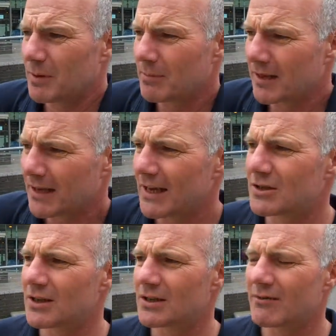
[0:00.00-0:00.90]
people
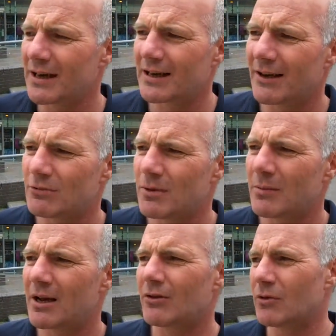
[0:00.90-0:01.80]
engaged in it directly have to be
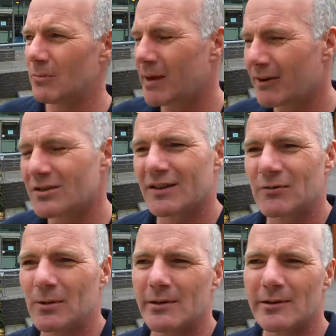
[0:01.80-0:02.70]
aware of, that parents have
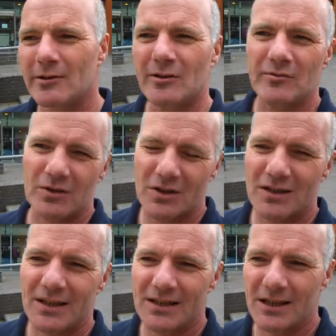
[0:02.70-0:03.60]
to be aware of, that
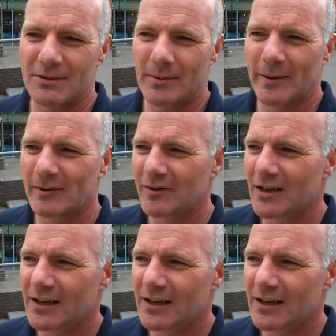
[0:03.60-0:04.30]
society has to be aware of.